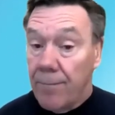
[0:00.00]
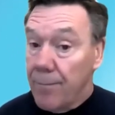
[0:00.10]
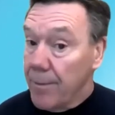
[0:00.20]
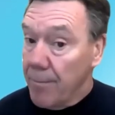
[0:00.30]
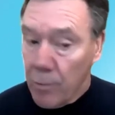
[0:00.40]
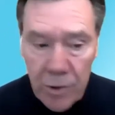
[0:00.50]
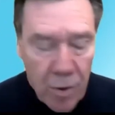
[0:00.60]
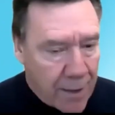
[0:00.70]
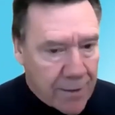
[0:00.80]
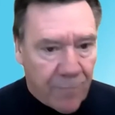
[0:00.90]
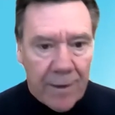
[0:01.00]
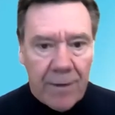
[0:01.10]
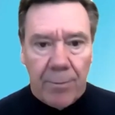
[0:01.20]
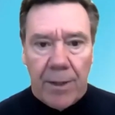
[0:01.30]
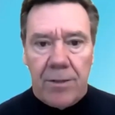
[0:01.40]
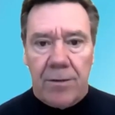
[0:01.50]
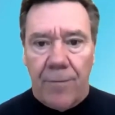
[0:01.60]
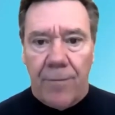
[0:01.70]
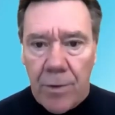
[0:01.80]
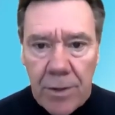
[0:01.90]
most cost-effective place to
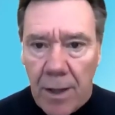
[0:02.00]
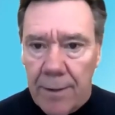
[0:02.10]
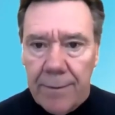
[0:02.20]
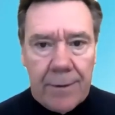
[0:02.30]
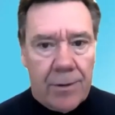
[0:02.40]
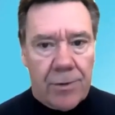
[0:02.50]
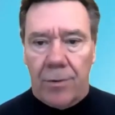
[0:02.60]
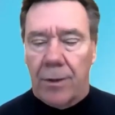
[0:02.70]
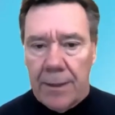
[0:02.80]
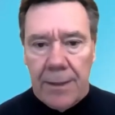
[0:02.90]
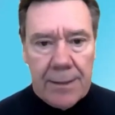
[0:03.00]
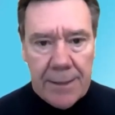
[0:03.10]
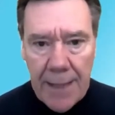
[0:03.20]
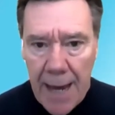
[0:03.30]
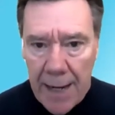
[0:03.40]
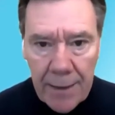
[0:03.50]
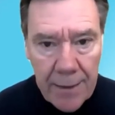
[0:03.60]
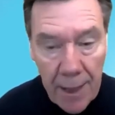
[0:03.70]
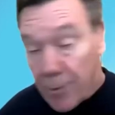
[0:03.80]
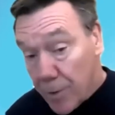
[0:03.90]
focus on certainly is the attic. Not
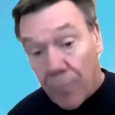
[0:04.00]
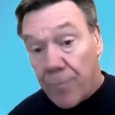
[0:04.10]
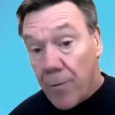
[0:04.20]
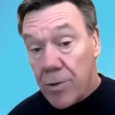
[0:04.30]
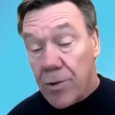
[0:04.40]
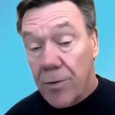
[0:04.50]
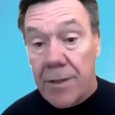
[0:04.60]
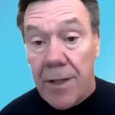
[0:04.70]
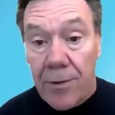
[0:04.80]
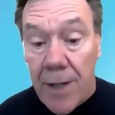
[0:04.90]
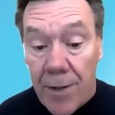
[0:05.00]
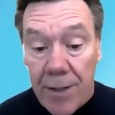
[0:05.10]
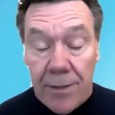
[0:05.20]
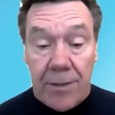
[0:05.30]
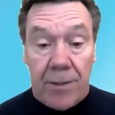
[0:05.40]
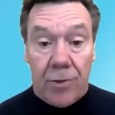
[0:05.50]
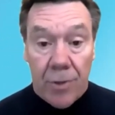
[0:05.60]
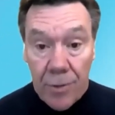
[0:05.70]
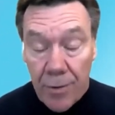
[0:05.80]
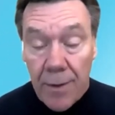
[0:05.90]
that we don't focus on these other areas, as I'll show
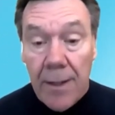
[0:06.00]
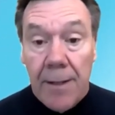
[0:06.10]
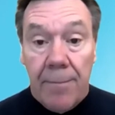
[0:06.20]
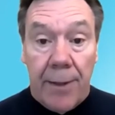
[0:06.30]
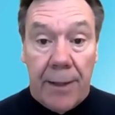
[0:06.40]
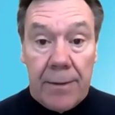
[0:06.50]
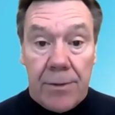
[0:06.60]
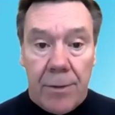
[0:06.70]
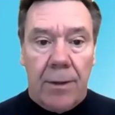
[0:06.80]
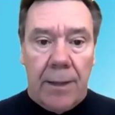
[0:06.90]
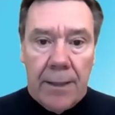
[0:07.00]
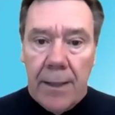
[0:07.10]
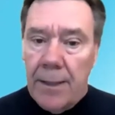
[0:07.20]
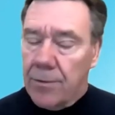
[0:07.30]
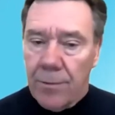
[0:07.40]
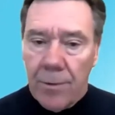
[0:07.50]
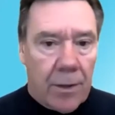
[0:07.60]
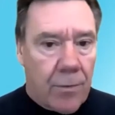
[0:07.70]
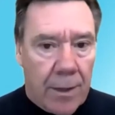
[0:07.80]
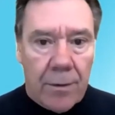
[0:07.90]
you, but certainly it's really
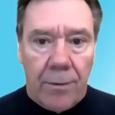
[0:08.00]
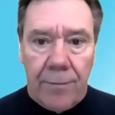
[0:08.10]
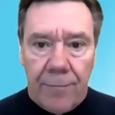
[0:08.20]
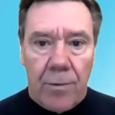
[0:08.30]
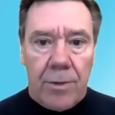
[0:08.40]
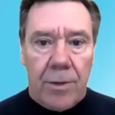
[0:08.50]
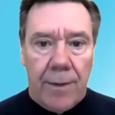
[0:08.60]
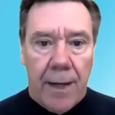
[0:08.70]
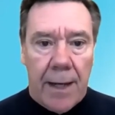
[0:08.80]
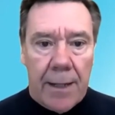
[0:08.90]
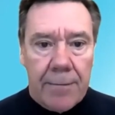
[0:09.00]
critical to focus on the attic.